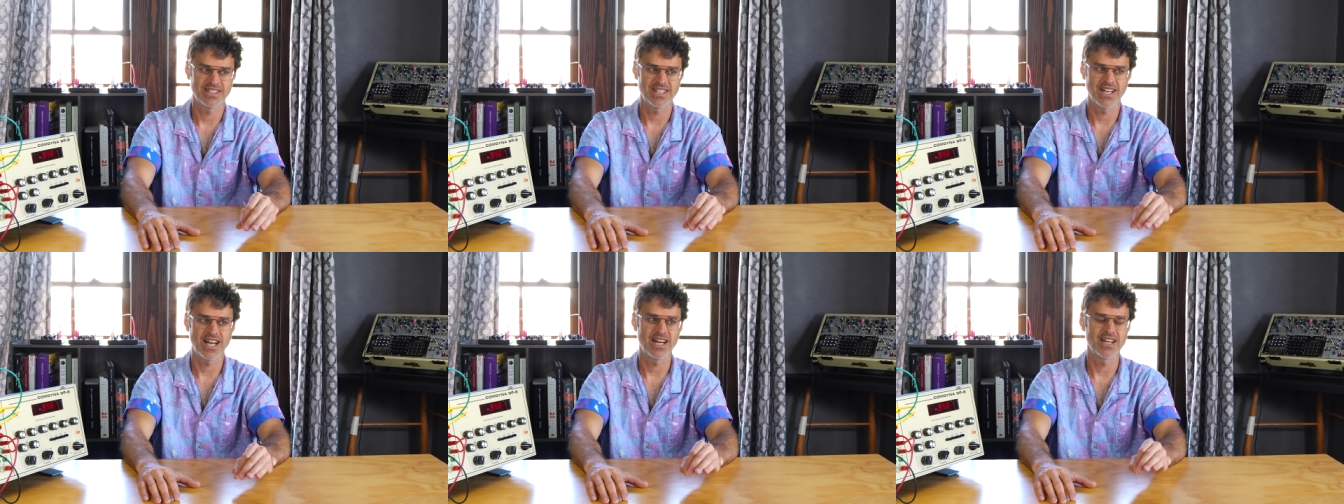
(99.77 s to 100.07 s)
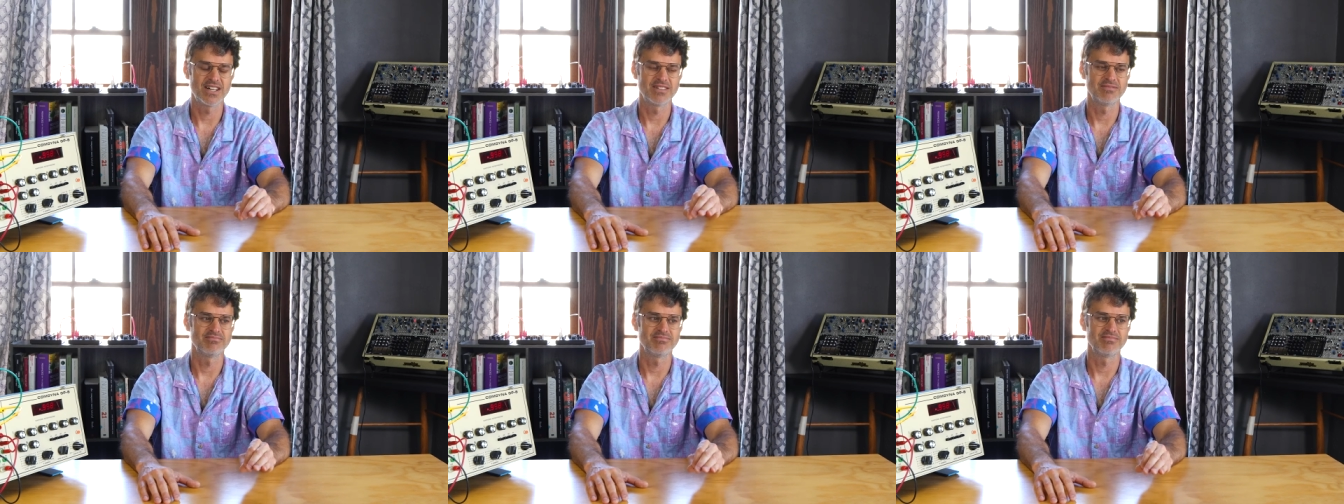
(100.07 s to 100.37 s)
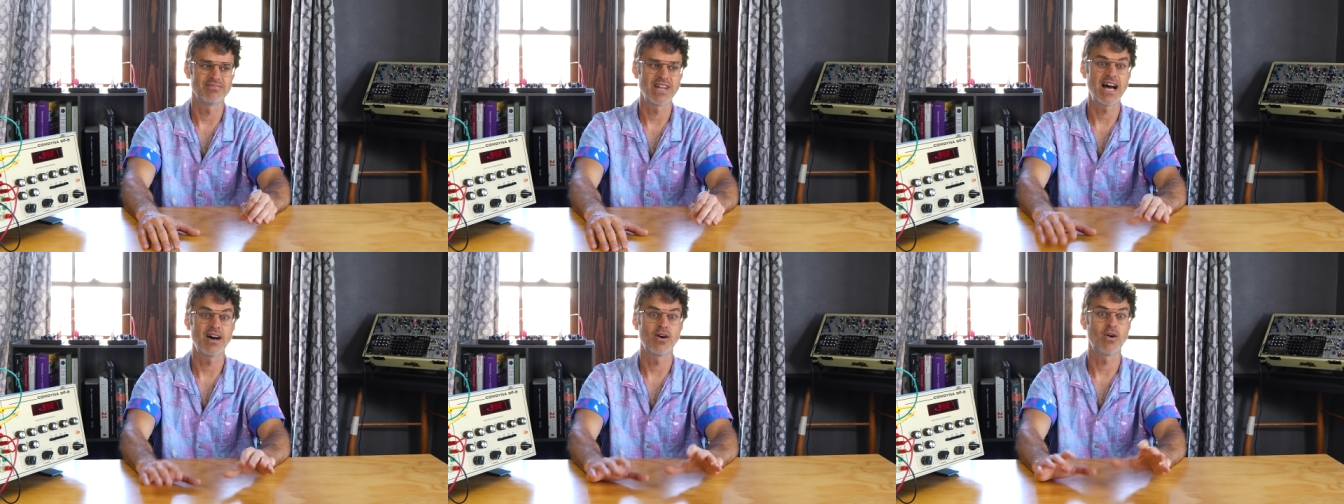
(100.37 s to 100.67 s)
um,
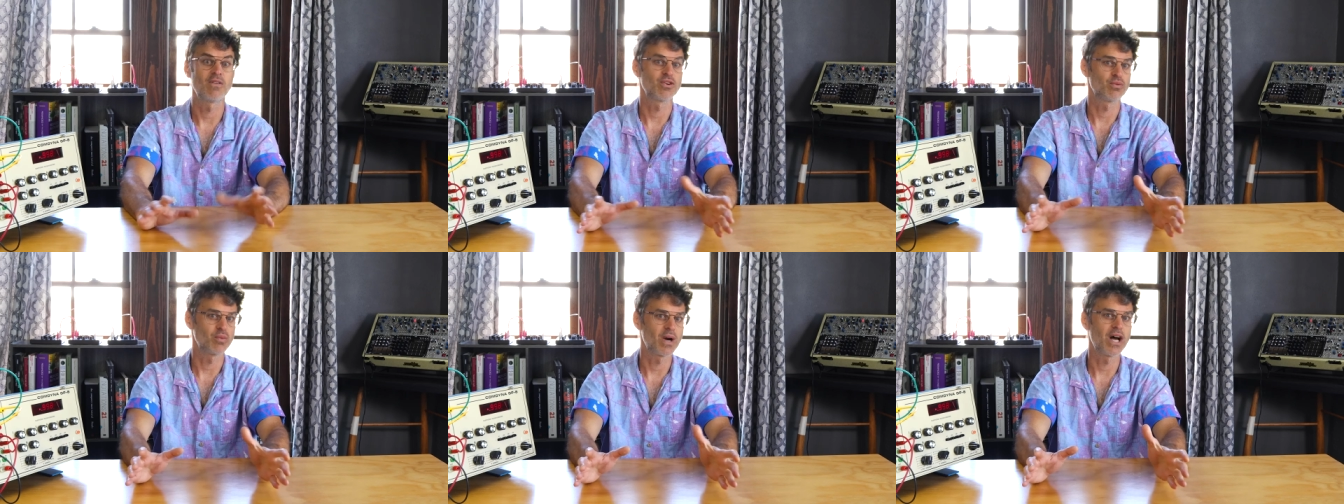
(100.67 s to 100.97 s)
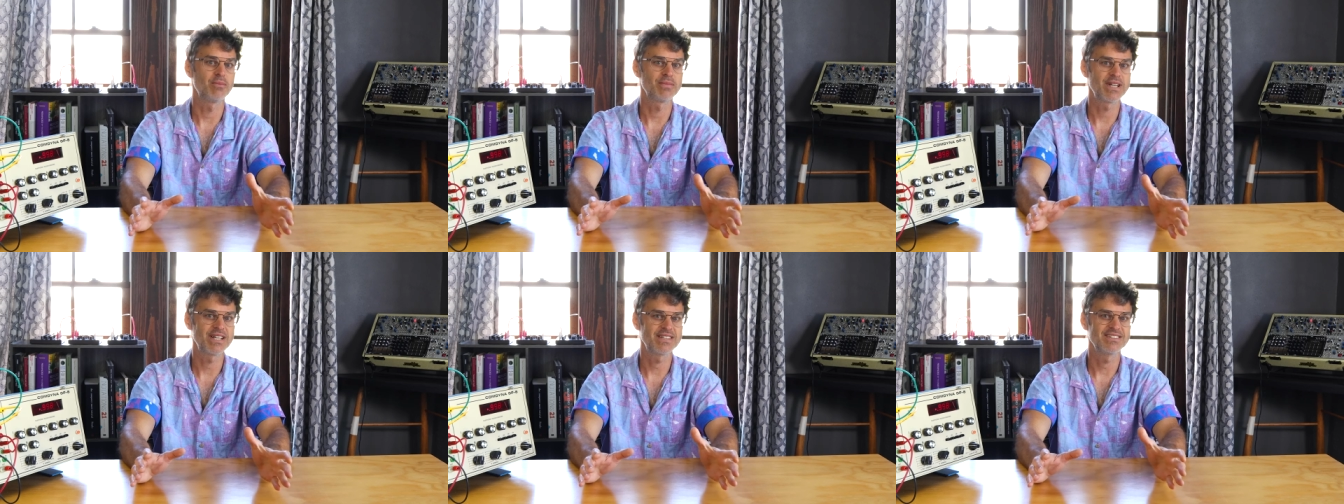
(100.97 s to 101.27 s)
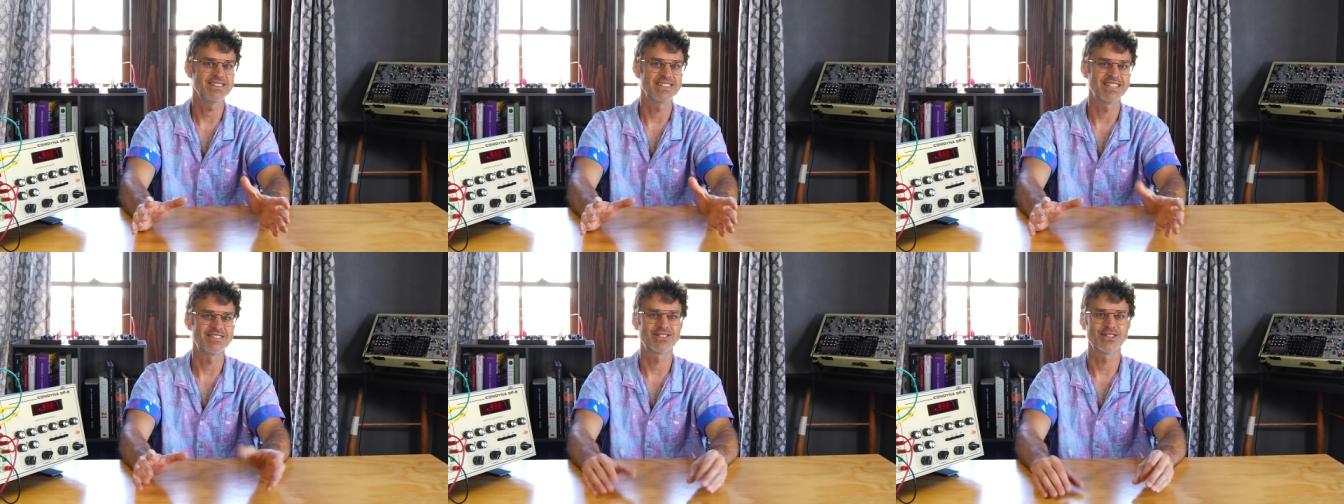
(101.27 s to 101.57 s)
not
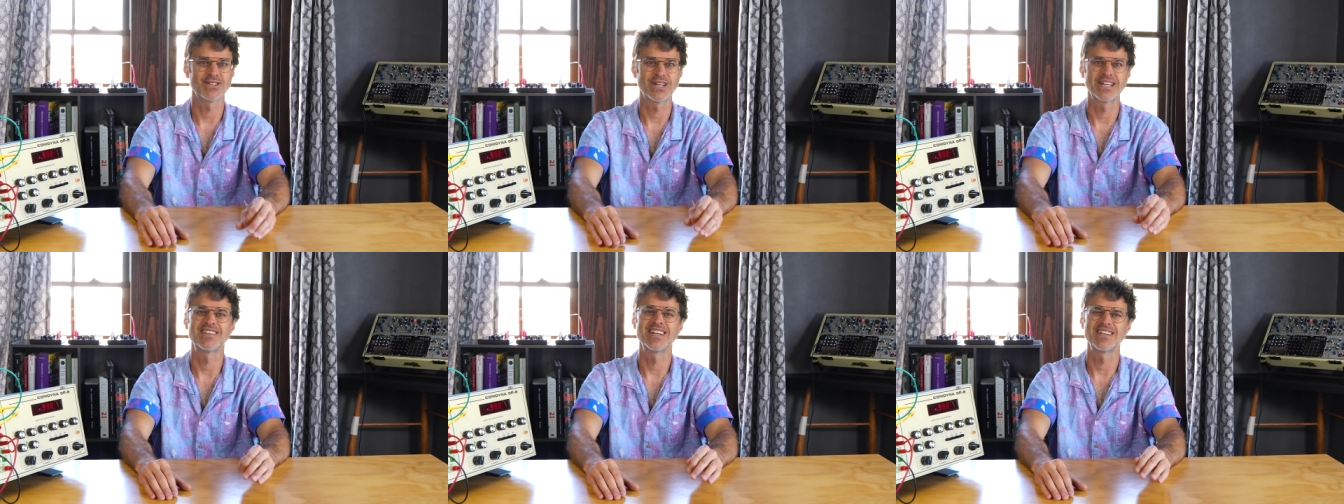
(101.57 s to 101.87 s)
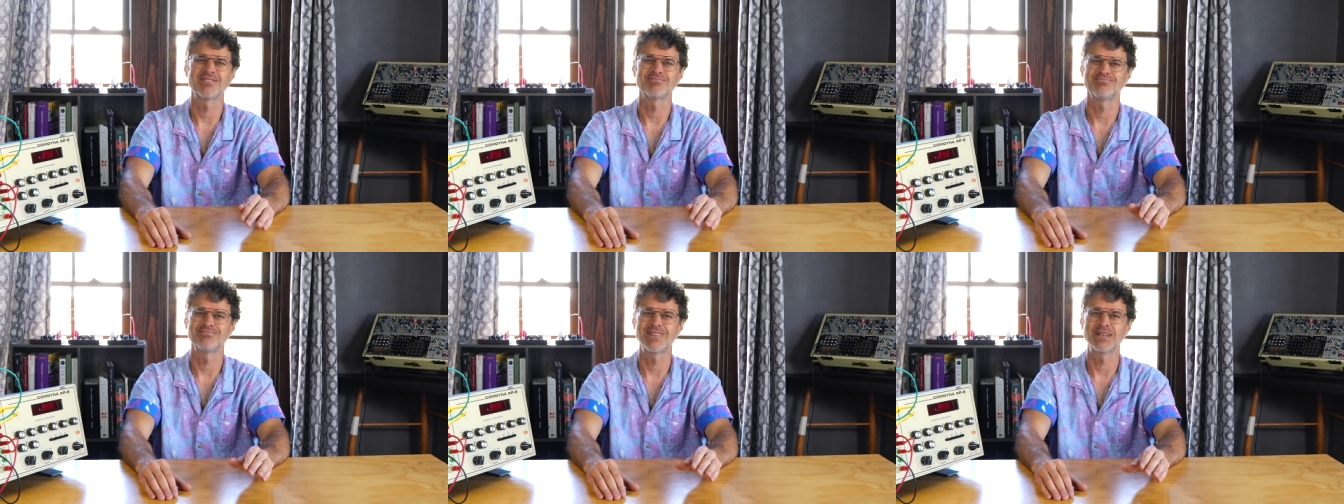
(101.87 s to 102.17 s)
overwhelming, even though I think